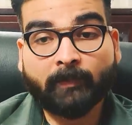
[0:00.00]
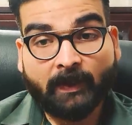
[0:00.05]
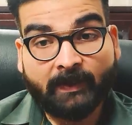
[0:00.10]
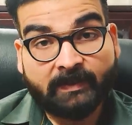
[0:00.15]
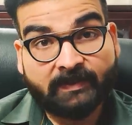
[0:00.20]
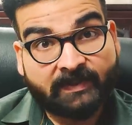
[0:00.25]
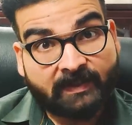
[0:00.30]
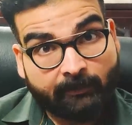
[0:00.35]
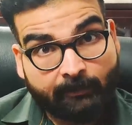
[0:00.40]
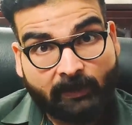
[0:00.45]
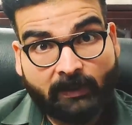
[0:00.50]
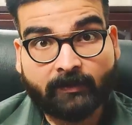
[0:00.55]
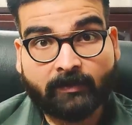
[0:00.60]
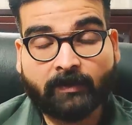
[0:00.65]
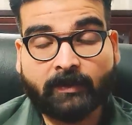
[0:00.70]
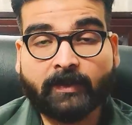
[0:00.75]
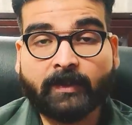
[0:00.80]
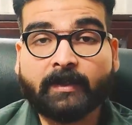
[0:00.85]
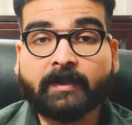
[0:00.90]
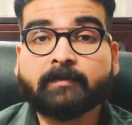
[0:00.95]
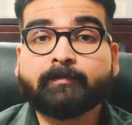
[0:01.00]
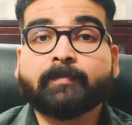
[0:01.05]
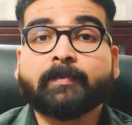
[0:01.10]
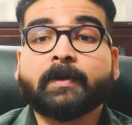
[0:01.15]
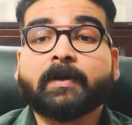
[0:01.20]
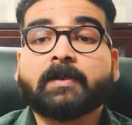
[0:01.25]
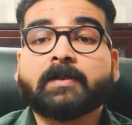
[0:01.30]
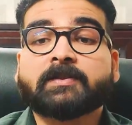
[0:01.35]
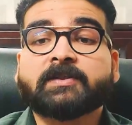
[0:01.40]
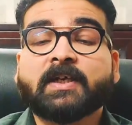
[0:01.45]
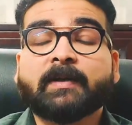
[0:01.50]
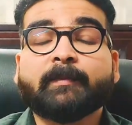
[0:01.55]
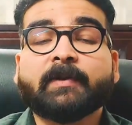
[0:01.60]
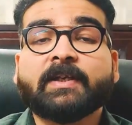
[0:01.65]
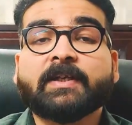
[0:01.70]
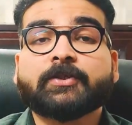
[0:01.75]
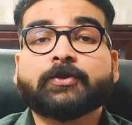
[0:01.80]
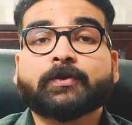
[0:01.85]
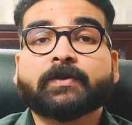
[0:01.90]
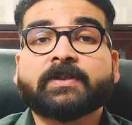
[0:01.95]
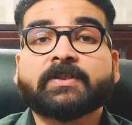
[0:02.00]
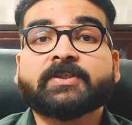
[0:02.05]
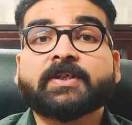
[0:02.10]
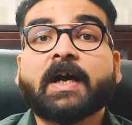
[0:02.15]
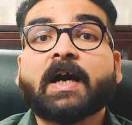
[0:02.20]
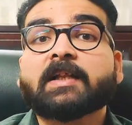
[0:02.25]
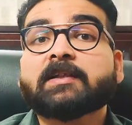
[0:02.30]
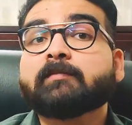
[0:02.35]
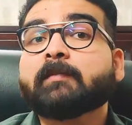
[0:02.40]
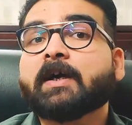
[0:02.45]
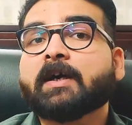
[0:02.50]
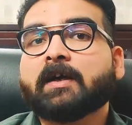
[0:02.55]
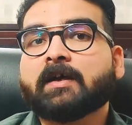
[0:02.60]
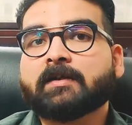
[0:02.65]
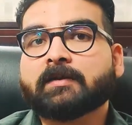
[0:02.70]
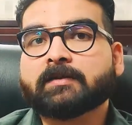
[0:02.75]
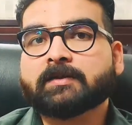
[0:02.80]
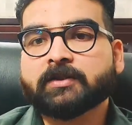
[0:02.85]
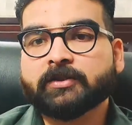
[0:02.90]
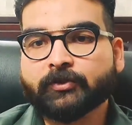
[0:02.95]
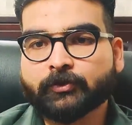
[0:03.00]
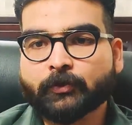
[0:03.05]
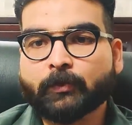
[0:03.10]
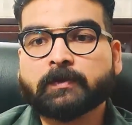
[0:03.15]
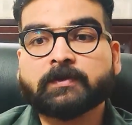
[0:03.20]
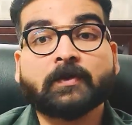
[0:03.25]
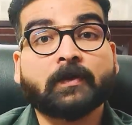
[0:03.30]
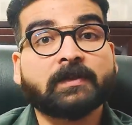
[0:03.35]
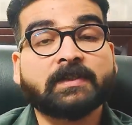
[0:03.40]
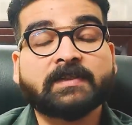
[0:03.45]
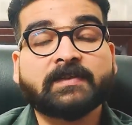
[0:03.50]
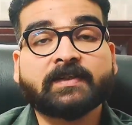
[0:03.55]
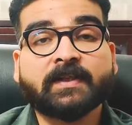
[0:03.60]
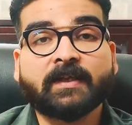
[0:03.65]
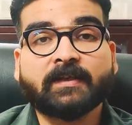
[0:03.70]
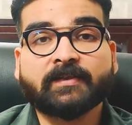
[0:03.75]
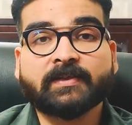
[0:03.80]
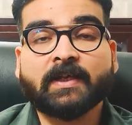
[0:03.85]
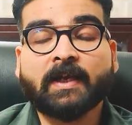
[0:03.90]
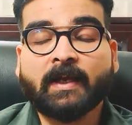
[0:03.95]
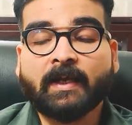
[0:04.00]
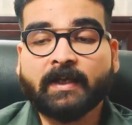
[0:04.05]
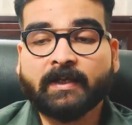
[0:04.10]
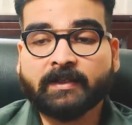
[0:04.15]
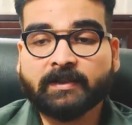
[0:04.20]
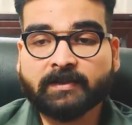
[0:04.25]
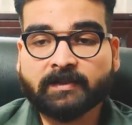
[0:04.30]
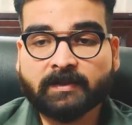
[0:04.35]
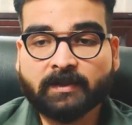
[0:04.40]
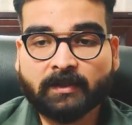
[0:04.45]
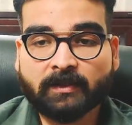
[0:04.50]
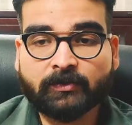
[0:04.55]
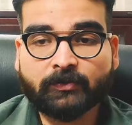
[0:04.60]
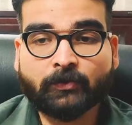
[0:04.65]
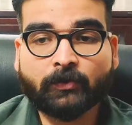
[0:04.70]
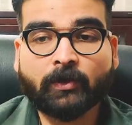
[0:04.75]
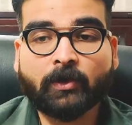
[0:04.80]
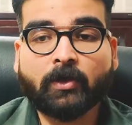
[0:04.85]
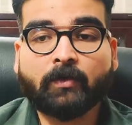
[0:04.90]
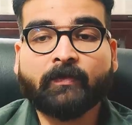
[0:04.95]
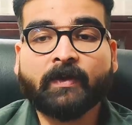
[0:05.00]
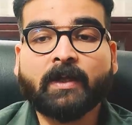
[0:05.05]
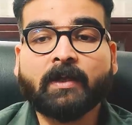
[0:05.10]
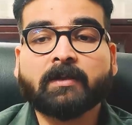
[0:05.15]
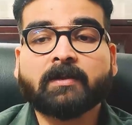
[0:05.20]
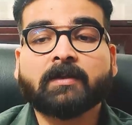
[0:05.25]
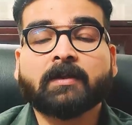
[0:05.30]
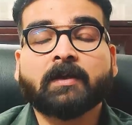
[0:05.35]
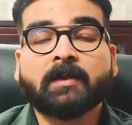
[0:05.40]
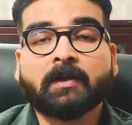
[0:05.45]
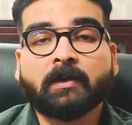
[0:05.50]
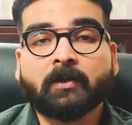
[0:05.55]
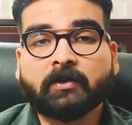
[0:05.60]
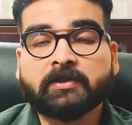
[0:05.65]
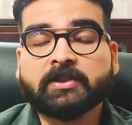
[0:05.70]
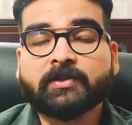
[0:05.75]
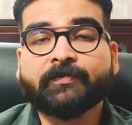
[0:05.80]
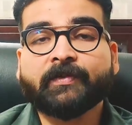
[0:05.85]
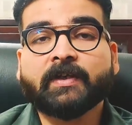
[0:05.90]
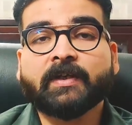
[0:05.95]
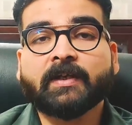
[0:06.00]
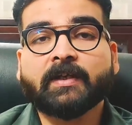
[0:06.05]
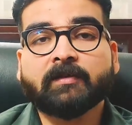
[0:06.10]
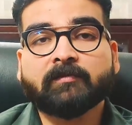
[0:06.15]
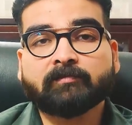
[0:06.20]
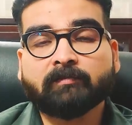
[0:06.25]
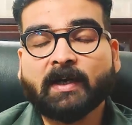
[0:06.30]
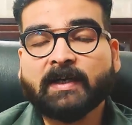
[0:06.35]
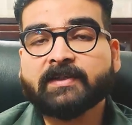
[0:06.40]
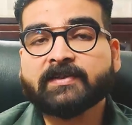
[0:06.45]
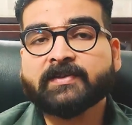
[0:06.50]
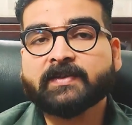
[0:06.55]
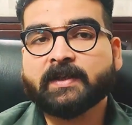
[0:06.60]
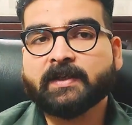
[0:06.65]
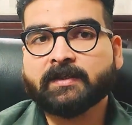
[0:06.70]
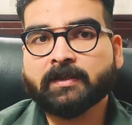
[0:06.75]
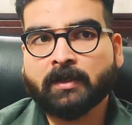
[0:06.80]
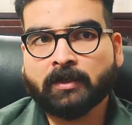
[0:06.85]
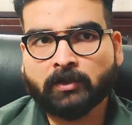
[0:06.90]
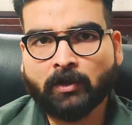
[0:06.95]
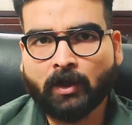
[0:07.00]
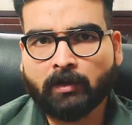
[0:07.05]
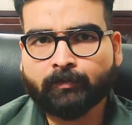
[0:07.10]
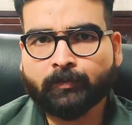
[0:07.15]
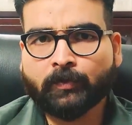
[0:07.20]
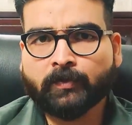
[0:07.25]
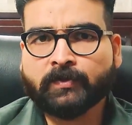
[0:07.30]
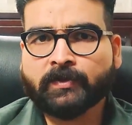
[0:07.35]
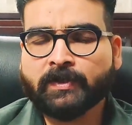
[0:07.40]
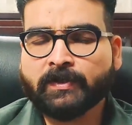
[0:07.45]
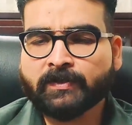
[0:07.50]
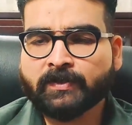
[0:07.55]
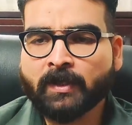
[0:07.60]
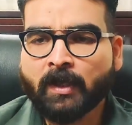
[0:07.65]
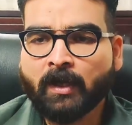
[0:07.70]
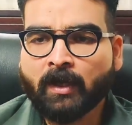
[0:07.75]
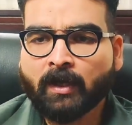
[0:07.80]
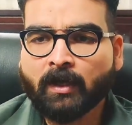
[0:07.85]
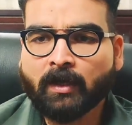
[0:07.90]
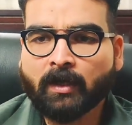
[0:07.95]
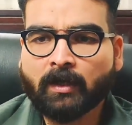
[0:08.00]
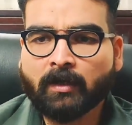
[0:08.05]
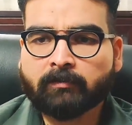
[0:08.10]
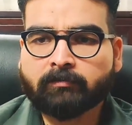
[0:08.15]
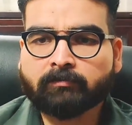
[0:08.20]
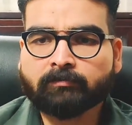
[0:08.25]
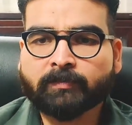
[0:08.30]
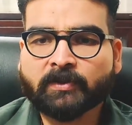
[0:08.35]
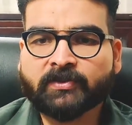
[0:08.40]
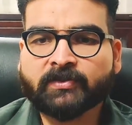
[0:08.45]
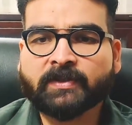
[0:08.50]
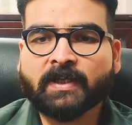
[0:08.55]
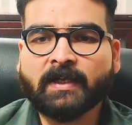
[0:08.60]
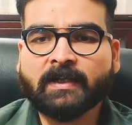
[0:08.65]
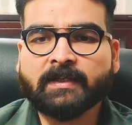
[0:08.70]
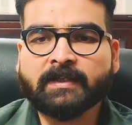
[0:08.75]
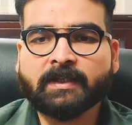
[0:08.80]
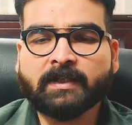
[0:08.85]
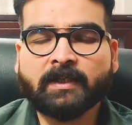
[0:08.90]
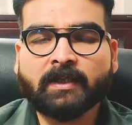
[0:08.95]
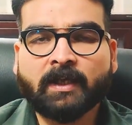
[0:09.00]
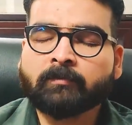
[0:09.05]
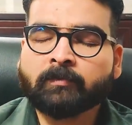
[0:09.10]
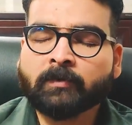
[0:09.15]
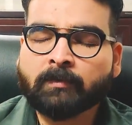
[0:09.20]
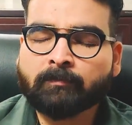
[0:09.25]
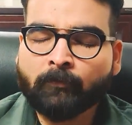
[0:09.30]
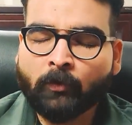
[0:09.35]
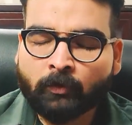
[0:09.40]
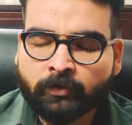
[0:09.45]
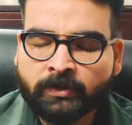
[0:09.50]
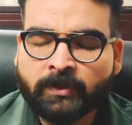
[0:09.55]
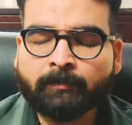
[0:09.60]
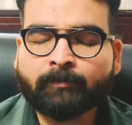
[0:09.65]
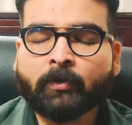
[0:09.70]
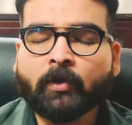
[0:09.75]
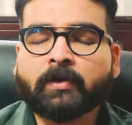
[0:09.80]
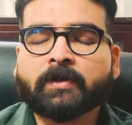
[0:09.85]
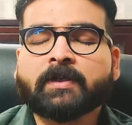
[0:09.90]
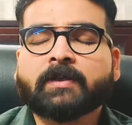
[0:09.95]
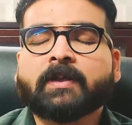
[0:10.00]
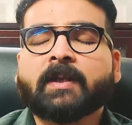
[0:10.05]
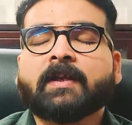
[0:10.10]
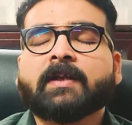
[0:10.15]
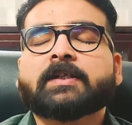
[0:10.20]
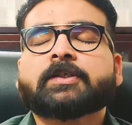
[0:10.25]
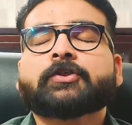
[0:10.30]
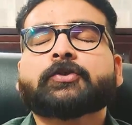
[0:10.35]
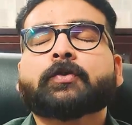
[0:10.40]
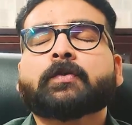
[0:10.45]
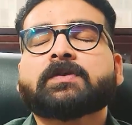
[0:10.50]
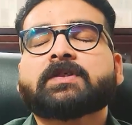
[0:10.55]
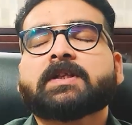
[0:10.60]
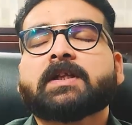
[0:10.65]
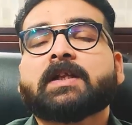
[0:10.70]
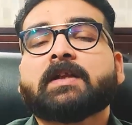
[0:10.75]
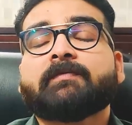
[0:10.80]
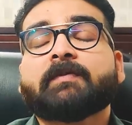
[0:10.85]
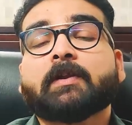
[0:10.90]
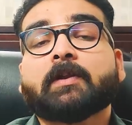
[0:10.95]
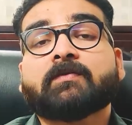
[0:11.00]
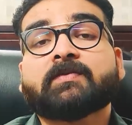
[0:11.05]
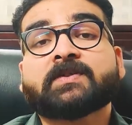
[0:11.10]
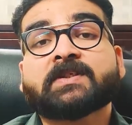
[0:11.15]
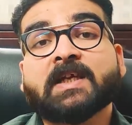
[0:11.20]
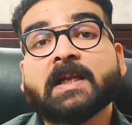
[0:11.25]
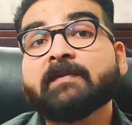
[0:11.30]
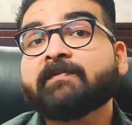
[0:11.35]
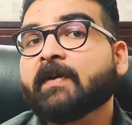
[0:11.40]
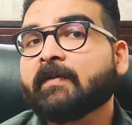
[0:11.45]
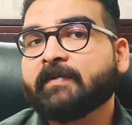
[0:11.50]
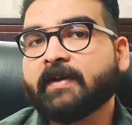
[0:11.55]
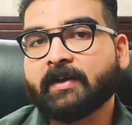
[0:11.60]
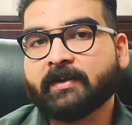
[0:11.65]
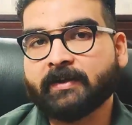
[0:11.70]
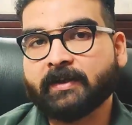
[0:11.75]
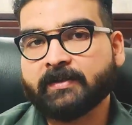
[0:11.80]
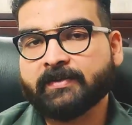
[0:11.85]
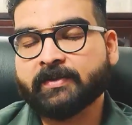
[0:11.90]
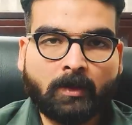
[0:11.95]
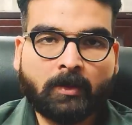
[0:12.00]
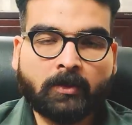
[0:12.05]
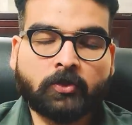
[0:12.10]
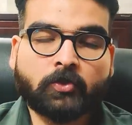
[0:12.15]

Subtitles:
Similarly, in Jaimini Jyotish, Atmakarak controls all these things. It is the controller of health, longevity, mindset, thought process, personality. The most important thing, it shows the level of self-awareness.